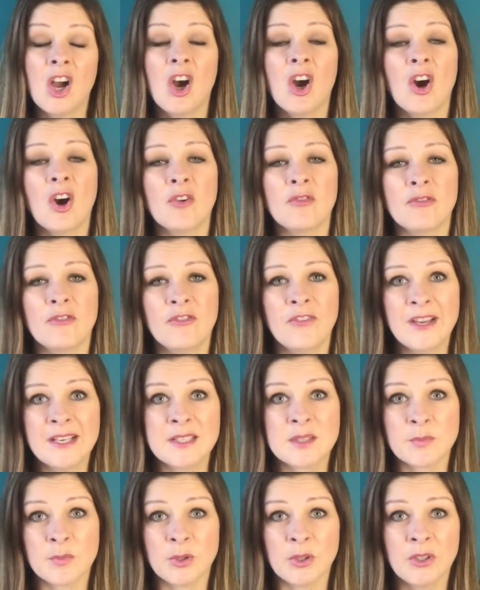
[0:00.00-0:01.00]
On
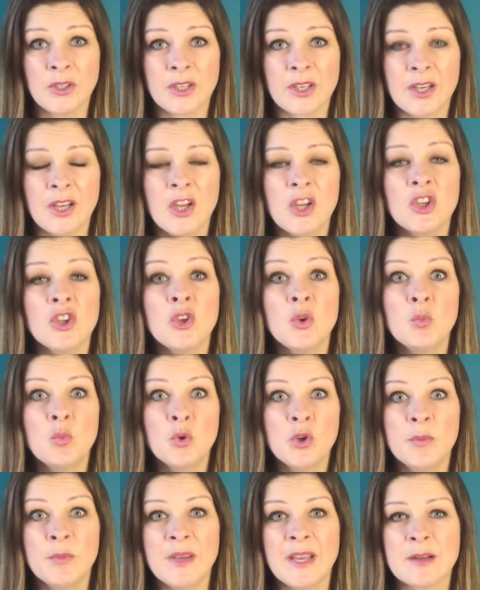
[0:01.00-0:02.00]
Facebook, you
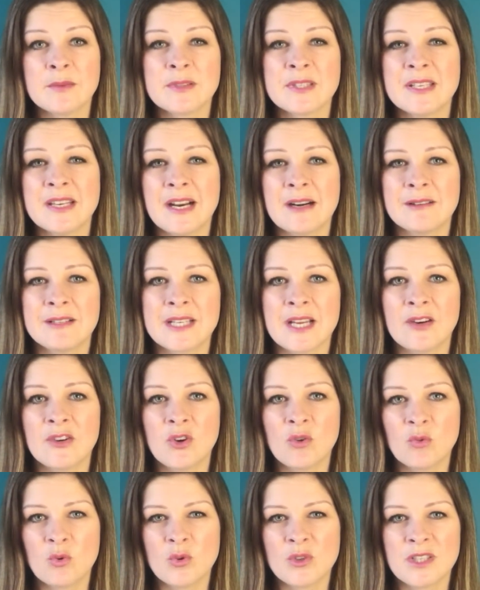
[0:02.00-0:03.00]
would be able to narrow down
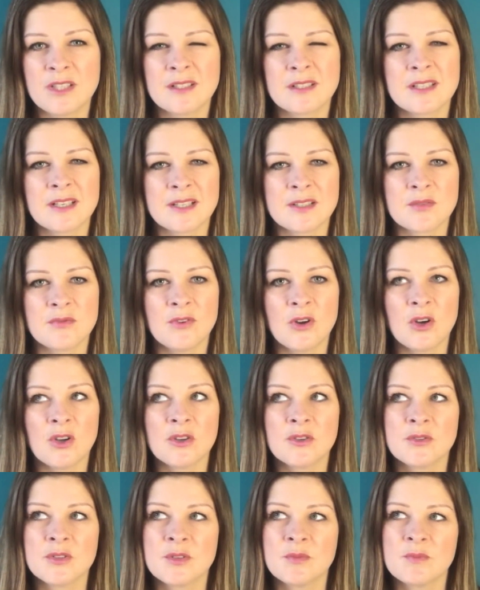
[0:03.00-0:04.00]
your audience as
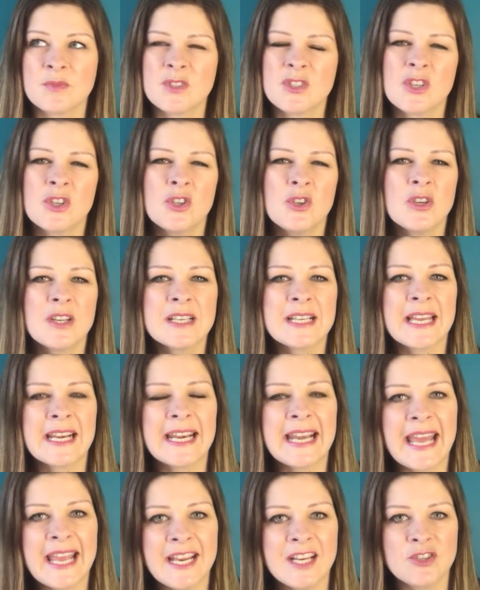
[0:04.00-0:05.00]
follows. So you could get
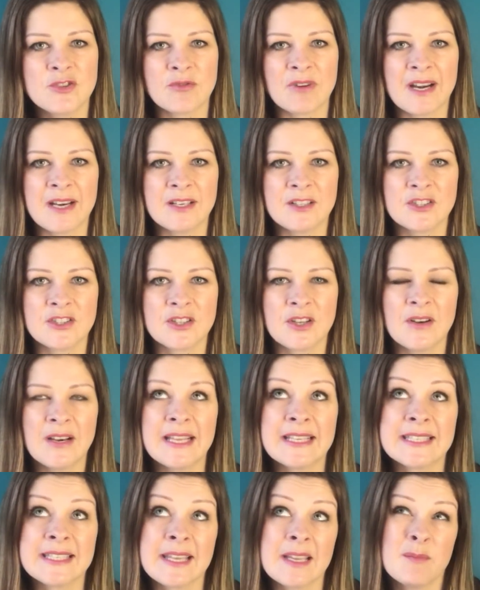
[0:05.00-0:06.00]
an age range. So
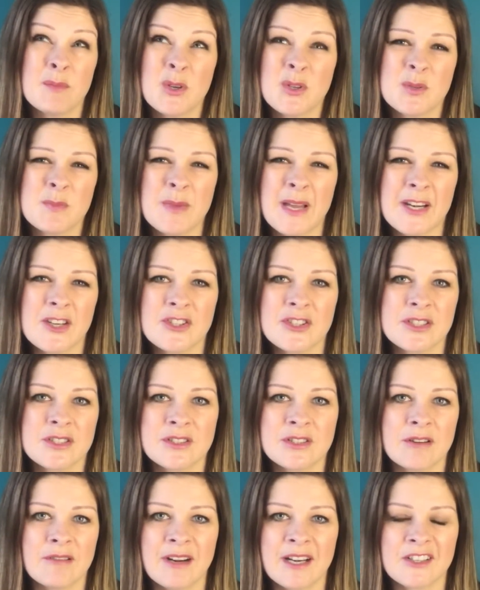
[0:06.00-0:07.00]
let's say most managers
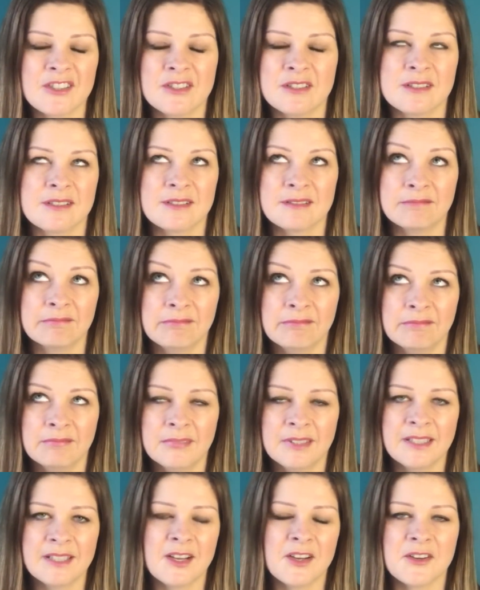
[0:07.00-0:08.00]
and directors
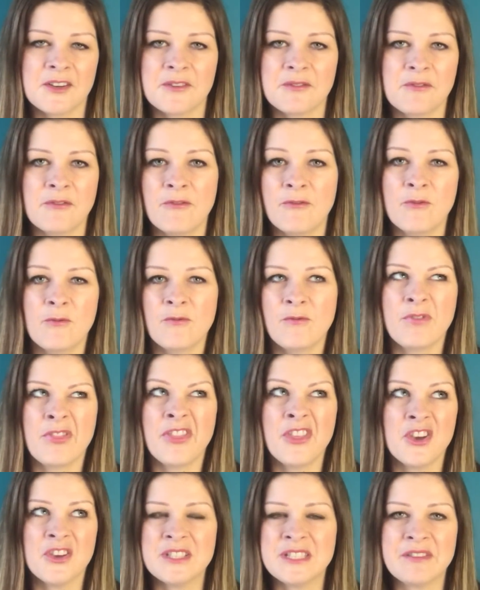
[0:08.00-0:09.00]
are
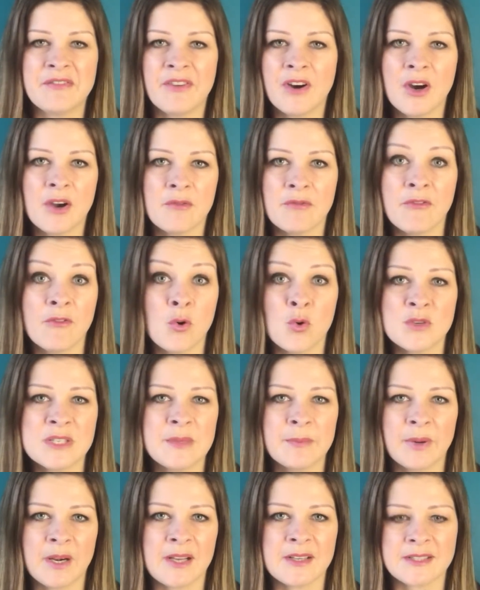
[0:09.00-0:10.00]
35,
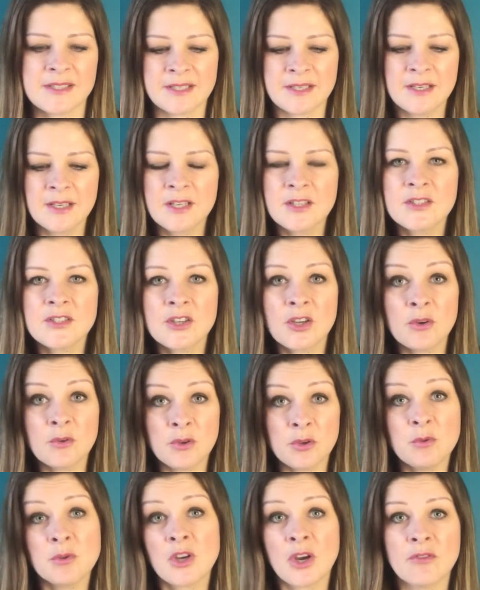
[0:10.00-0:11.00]
40 plus. So
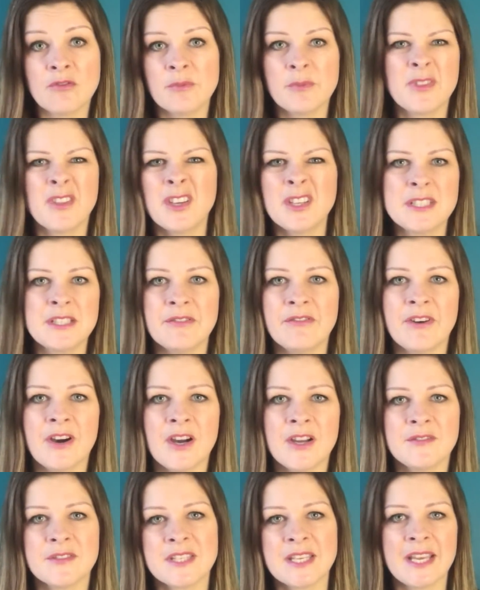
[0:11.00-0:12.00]
you'd go from
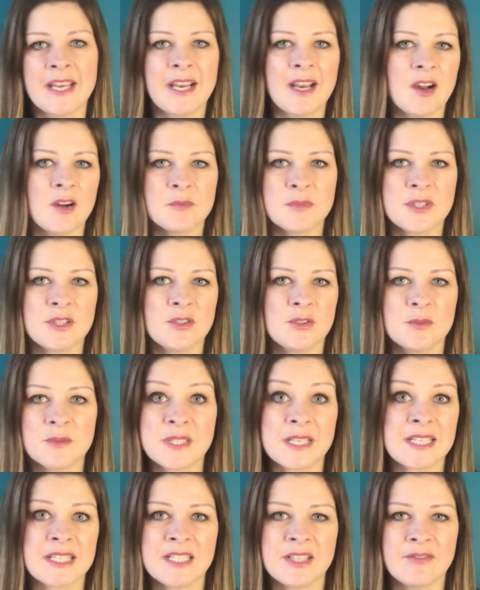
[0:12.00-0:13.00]
35, say, up to
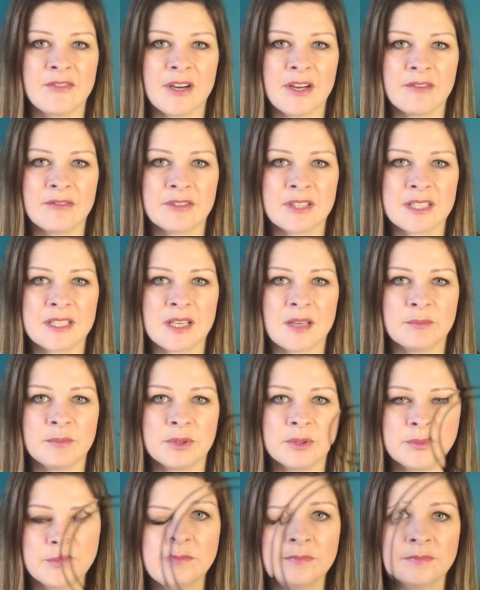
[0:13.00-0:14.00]
65, for
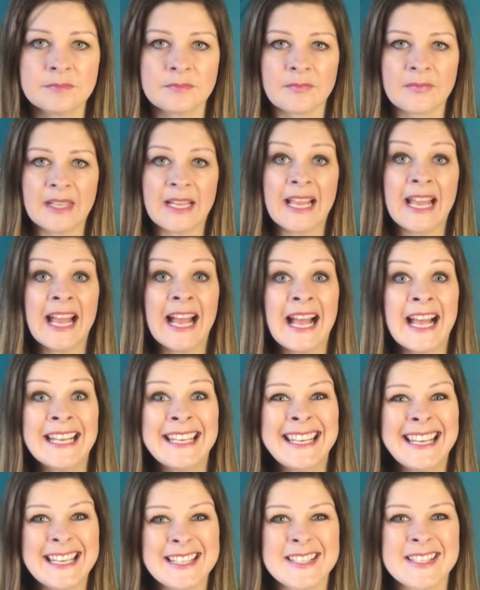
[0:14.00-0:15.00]
example.
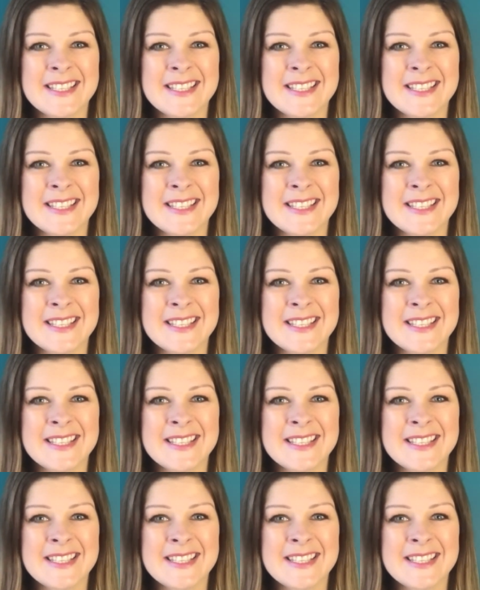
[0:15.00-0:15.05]
And let's